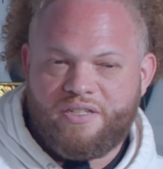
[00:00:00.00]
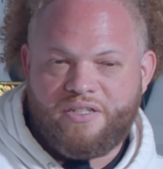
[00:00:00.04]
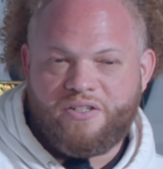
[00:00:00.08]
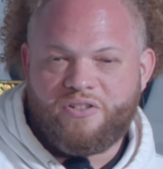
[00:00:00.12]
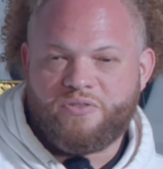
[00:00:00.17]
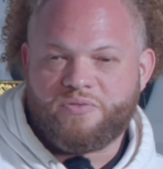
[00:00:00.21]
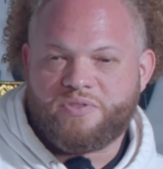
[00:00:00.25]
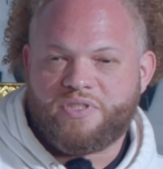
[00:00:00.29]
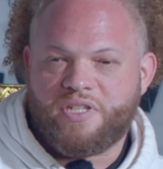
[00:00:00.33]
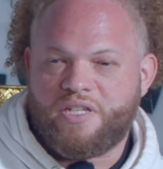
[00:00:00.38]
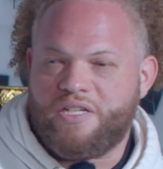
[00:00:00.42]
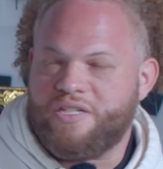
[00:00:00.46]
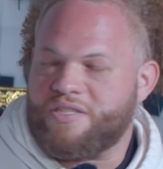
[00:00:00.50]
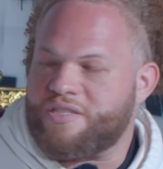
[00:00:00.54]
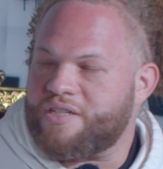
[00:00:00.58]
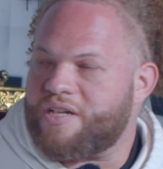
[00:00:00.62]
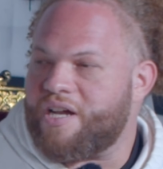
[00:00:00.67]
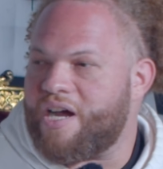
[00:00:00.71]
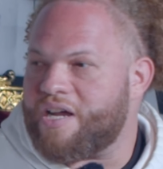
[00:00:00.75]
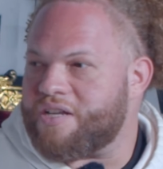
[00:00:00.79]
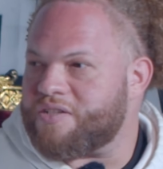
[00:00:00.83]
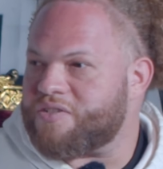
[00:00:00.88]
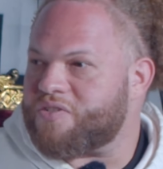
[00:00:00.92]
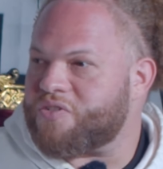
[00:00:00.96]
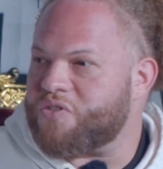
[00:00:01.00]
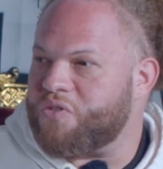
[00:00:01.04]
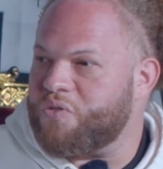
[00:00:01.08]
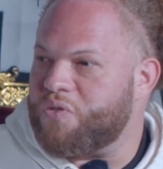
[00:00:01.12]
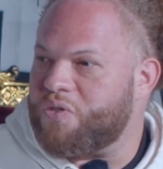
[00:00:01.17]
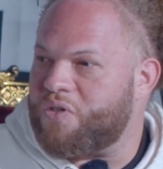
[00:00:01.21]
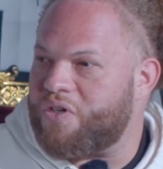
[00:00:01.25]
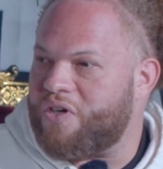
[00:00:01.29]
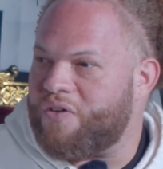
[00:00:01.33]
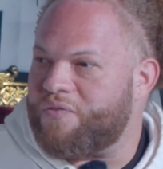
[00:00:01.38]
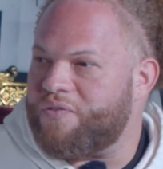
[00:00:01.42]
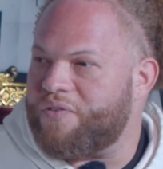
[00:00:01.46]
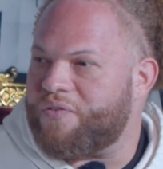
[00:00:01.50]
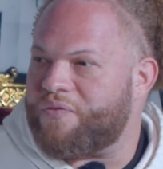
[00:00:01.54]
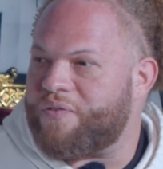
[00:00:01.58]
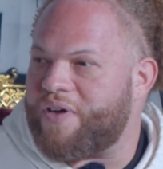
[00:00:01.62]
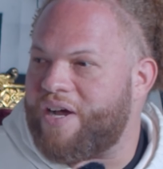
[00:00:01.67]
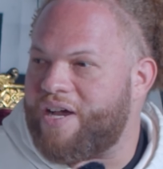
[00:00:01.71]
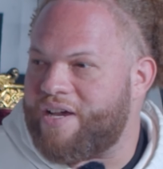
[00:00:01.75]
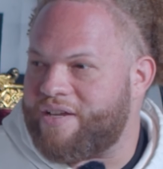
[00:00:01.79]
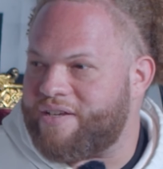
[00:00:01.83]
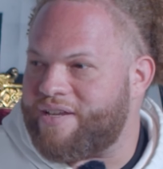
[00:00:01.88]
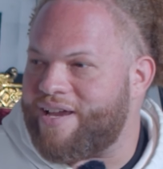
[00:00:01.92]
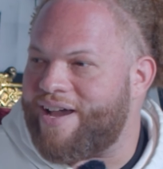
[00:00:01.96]
You know what I'm saying? He's a connoisseur of the
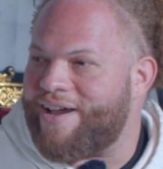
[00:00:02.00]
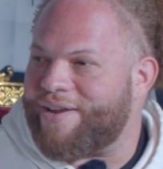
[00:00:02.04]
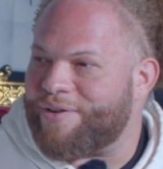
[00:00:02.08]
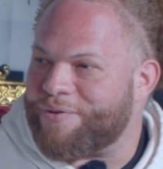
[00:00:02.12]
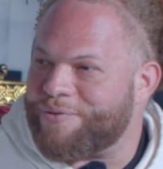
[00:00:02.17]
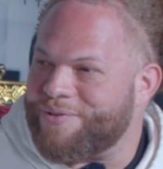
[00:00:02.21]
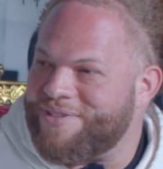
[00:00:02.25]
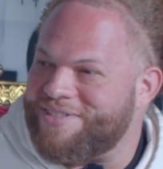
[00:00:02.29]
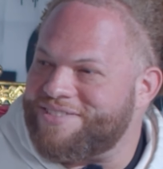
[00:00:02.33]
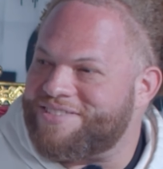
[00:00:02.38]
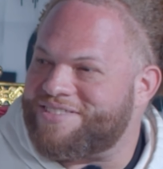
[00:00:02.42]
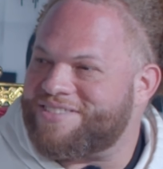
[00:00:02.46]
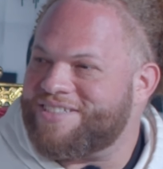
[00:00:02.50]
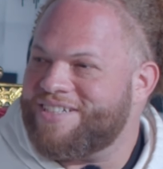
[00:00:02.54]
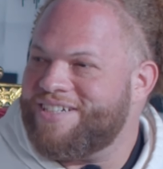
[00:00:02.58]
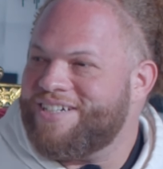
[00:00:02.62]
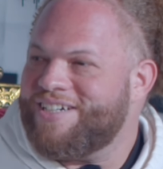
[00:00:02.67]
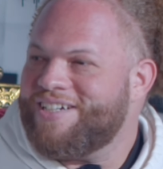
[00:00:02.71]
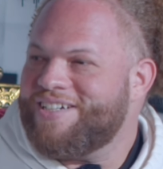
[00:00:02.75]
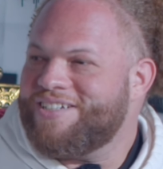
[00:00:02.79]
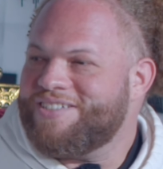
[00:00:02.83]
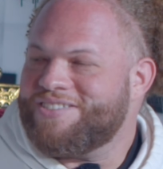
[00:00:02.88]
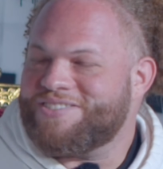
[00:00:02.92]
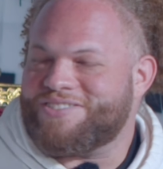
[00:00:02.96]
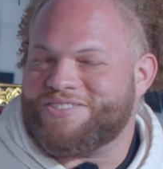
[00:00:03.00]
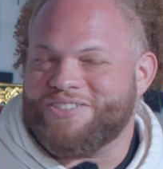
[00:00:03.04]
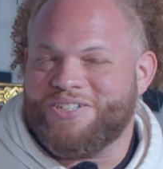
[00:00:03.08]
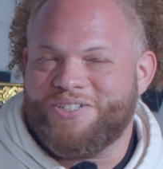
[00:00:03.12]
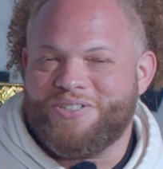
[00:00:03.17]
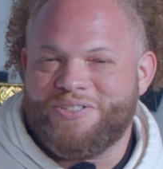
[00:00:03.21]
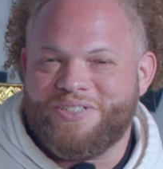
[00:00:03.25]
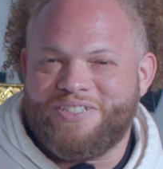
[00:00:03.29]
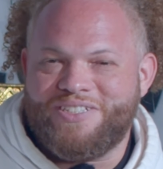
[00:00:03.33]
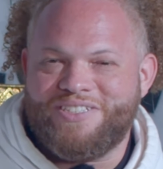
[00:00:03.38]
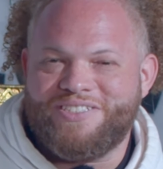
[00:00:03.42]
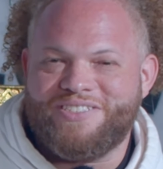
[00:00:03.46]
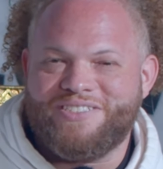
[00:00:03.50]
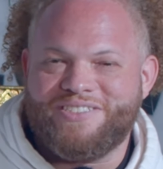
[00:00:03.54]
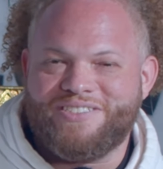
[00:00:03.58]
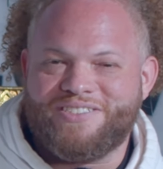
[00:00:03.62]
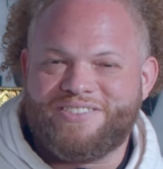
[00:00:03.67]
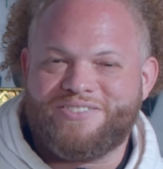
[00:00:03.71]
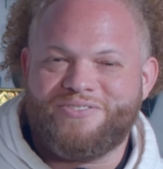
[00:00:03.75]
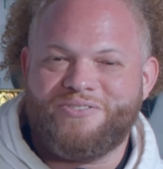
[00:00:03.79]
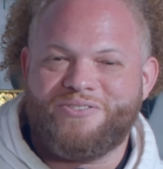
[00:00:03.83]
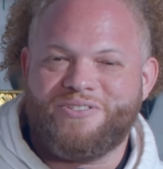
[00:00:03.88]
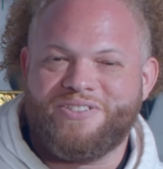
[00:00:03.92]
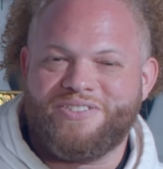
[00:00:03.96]
fine dineries. Yeah. So he
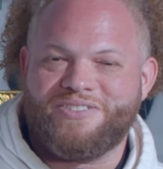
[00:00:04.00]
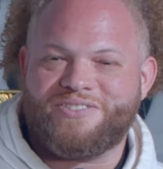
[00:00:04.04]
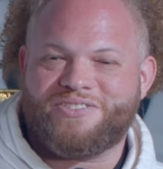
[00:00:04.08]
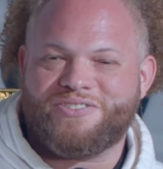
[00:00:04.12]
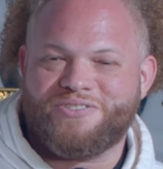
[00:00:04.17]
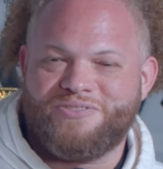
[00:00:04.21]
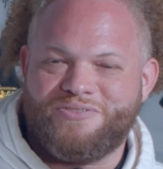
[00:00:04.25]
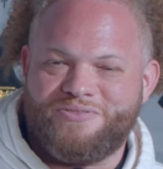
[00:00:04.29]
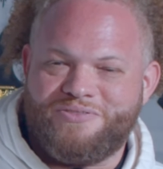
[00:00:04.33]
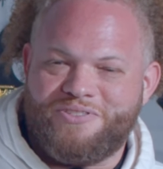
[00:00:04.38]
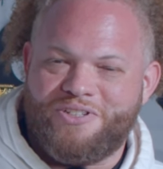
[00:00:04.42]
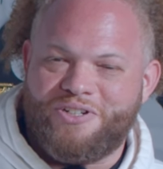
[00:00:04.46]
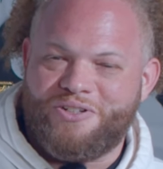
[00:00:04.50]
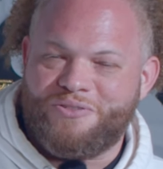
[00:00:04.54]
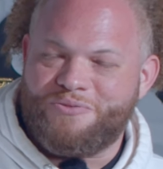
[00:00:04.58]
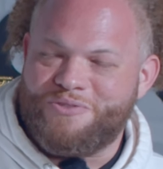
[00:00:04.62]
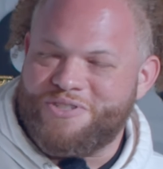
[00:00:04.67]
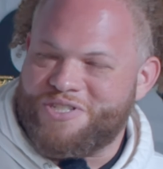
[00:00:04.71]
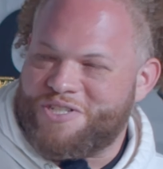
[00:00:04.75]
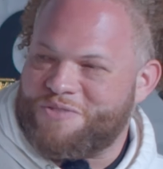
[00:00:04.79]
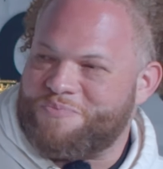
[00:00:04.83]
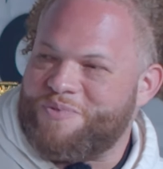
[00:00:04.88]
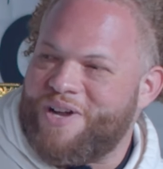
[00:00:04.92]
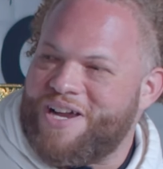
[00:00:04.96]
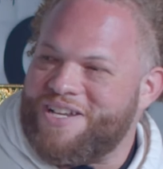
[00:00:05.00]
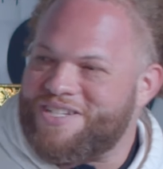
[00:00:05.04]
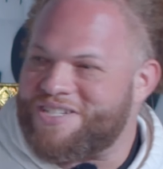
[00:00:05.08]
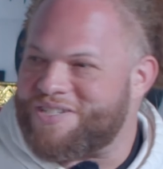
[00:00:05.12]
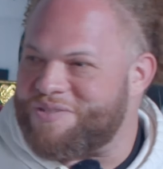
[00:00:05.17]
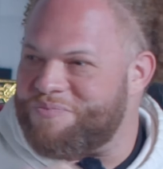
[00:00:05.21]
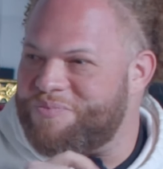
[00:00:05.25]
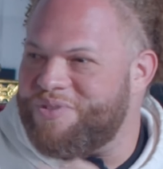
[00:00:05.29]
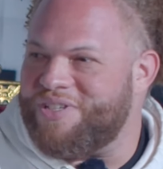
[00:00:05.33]
is going to know which spots to